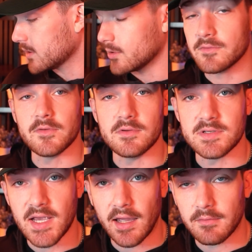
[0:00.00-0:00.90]
you to
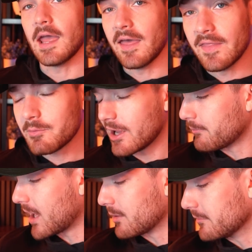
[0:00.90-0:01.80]
decide. And then we
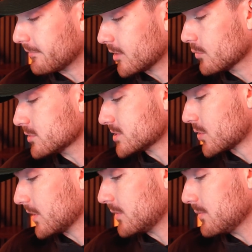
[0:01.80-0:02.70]
have bottom of funnel, which is
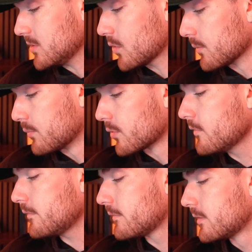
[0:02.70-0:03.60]
going to be your
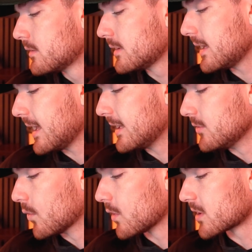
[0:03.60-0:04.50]
proof and your